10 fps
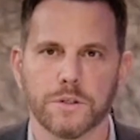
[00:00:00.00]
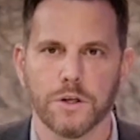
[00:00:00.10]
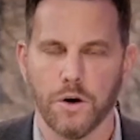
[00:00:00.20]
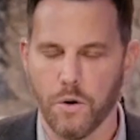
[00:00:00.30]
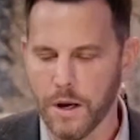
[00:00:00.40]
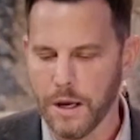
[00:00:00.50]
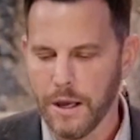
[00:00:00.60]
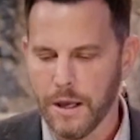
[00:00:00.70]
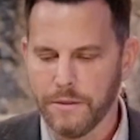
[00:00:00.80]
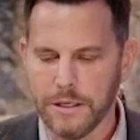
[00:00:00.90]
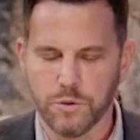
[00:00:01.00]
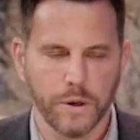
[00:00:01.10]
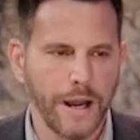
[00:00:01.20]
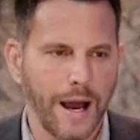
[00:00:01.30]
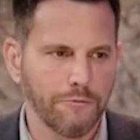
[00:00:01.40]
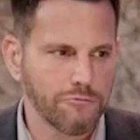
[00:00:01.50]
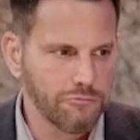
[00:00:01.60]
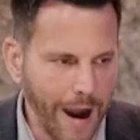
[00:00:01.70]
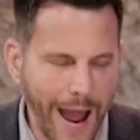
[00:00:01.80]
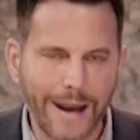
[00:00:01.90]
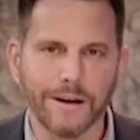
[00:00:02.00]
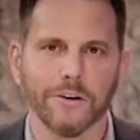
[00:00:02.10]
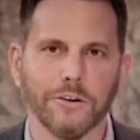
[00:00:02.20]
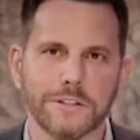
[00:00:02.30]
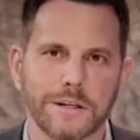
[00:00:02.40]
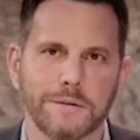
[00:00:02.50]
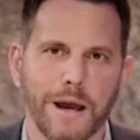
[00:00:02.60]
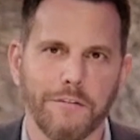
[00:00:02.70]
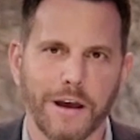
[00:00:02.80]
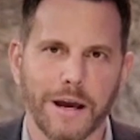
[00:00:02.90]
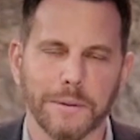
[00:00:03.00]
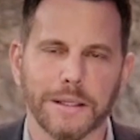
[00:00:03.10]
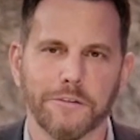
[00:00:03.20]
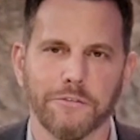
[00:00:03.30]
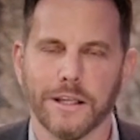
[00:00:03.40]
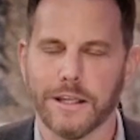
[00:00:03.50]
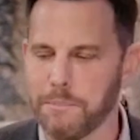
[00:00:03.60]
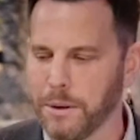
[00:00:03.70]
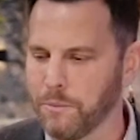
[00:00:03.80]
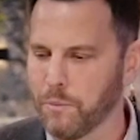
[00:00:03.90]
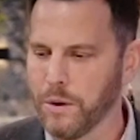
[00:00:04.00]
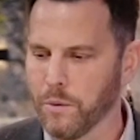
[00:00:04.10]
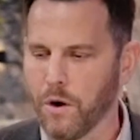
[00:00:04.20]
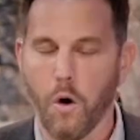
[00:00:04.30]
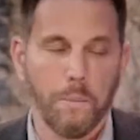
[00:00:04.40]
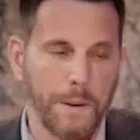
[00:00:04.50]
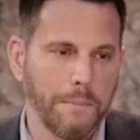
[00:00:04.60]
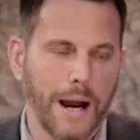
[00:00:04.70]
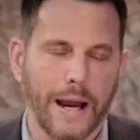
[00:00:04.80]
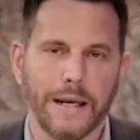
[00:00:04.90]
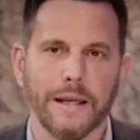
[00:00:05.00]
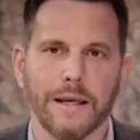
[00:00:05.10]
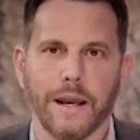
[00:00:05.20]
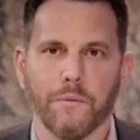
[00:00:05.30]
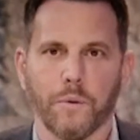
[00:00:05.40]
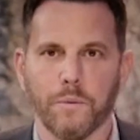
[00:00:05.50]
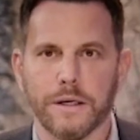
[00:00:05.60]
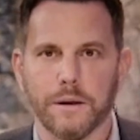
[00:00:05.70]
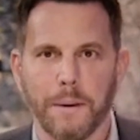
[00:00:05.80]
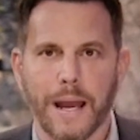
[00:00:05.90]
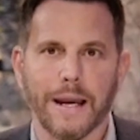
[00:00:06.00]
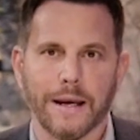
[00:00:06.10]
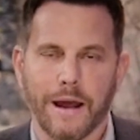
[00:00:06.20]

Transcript: So these were not radicals in my family, really, but we were open-minded and we would debate.